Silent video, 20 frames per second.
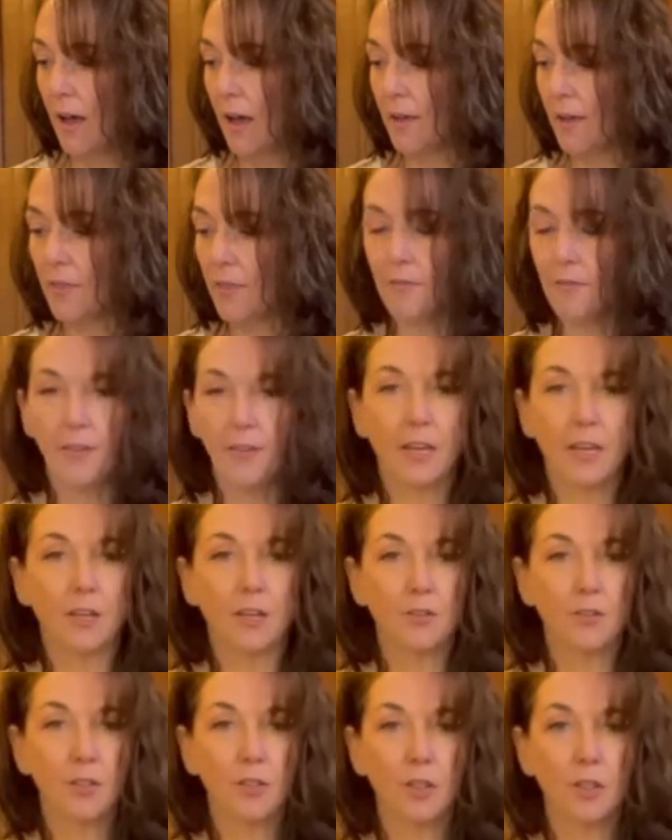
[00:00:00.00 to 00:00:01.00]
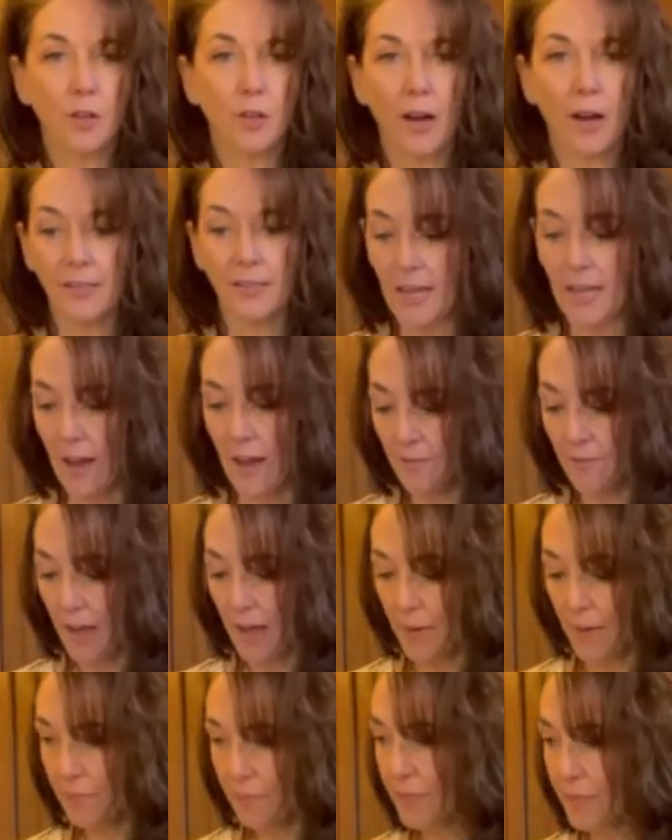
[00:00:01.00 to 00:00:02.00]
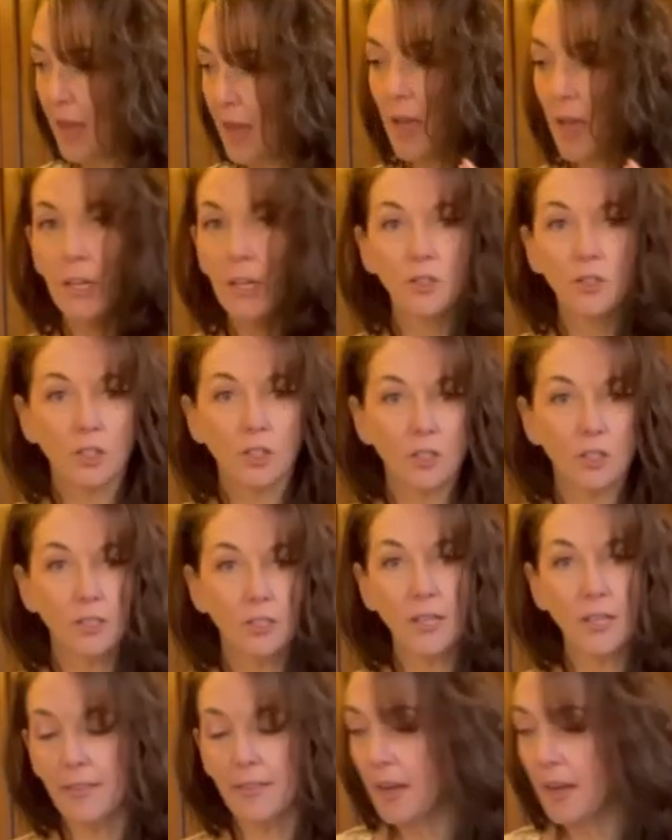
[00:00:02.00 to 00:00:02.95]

uh, the video so you guys have that. So you'll set